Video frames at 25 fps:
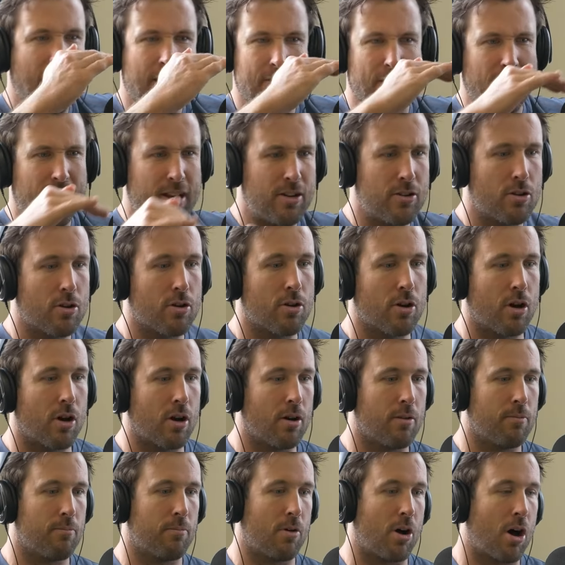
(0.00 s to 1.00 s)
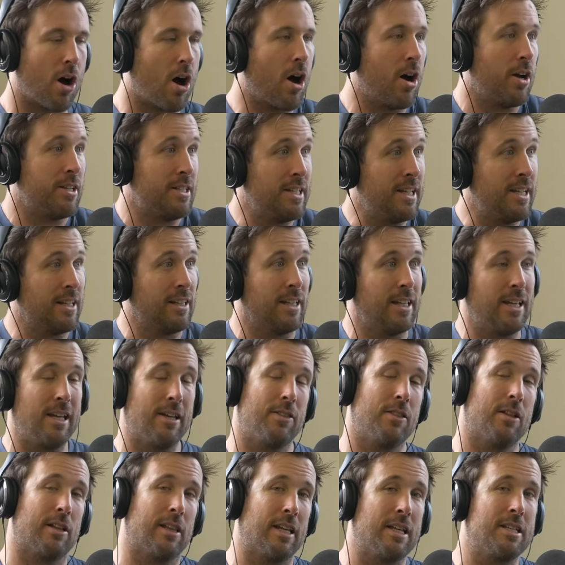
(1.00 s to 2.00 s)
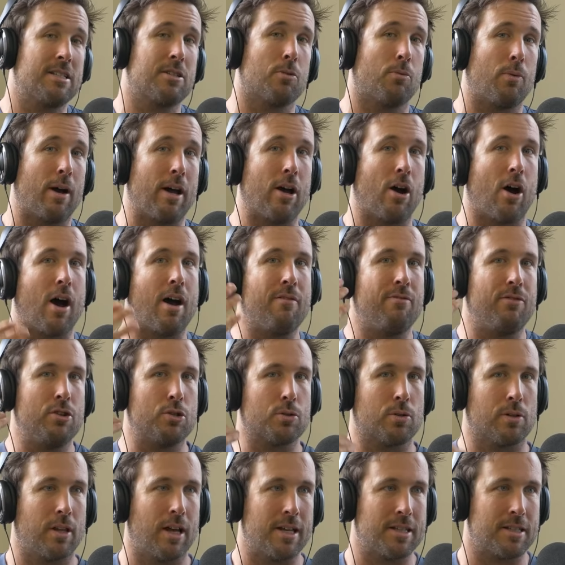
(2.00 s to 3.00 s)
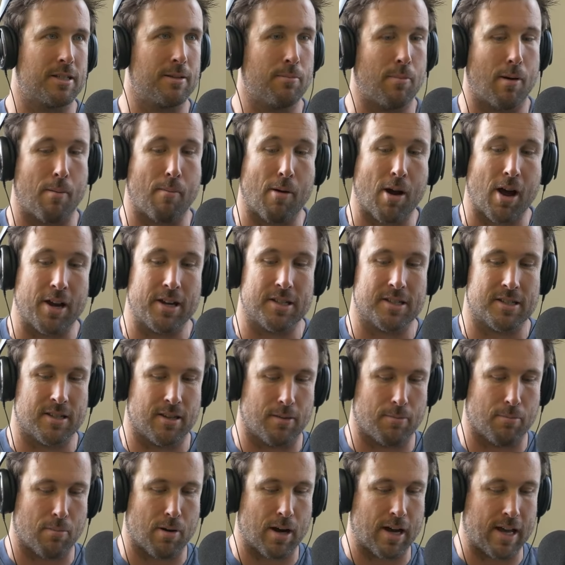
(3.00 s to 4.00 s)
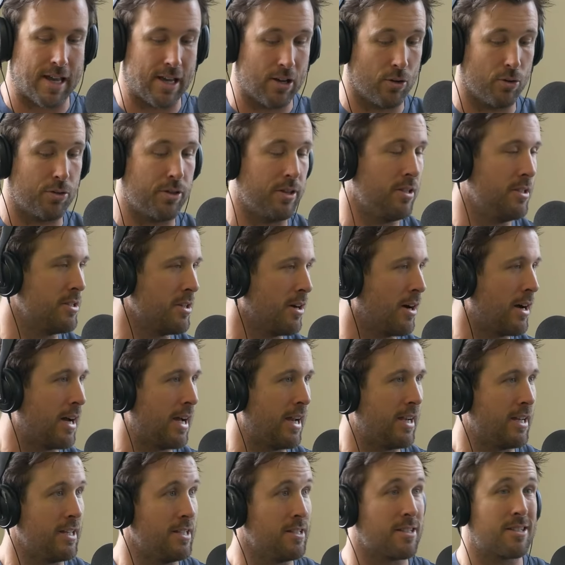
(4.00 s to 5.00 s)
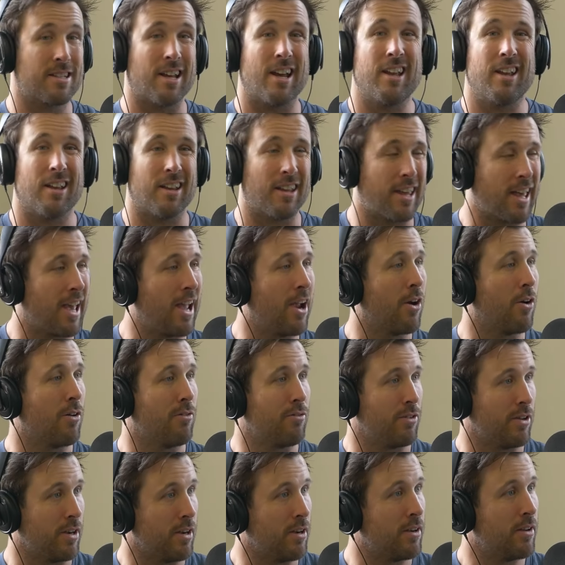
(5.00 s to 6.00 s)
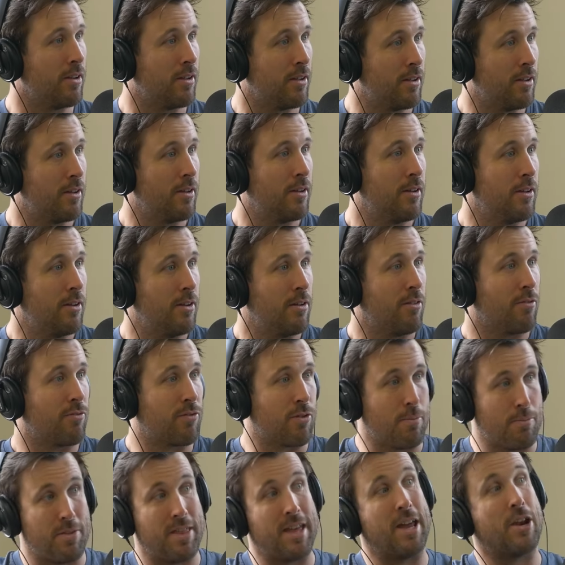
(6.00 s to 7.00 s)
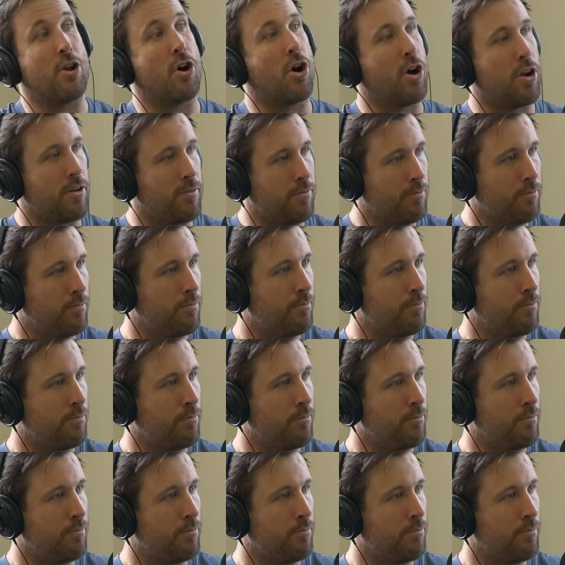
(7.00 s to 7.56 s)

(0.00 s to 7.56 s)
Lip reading: And then ideally, and at least the way I visualize it in my mind is that my healthy diet is taking care of it from then on.